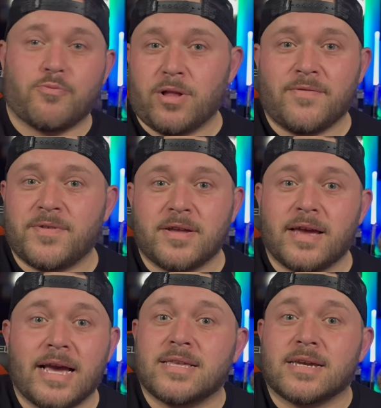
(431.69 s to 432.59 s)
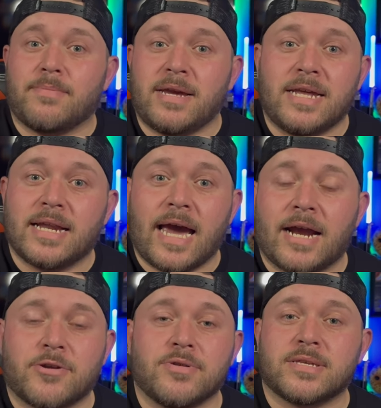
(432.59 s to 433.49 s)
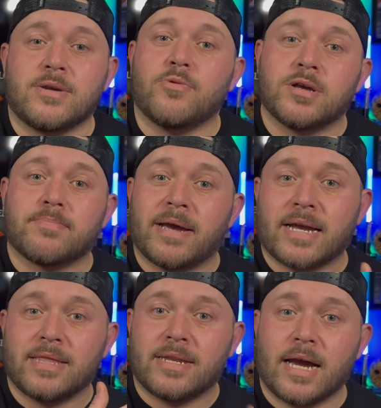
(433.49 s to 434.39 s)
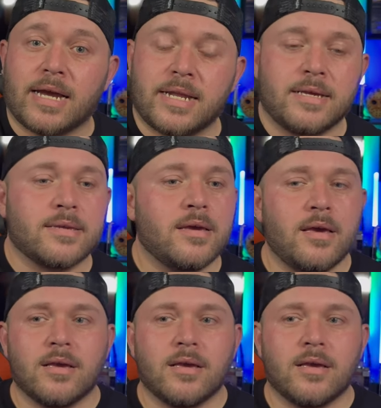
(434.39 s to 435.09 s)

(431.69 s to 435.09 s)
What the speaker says: relevant as a comedian actor as he was back in the 90s.